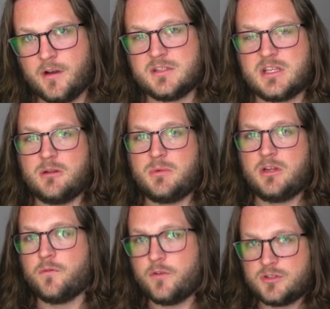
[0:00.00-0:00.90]
is going to be
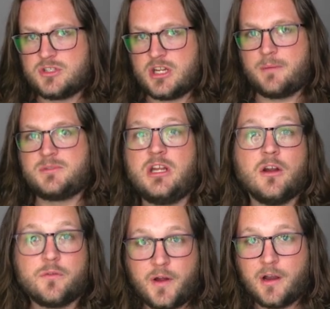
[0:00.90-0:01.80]
your first top tier
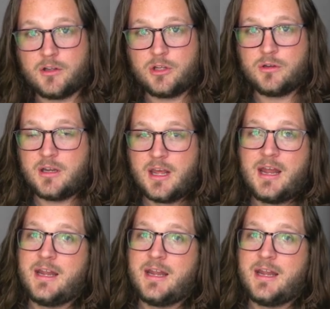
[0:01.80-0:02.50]
fire unit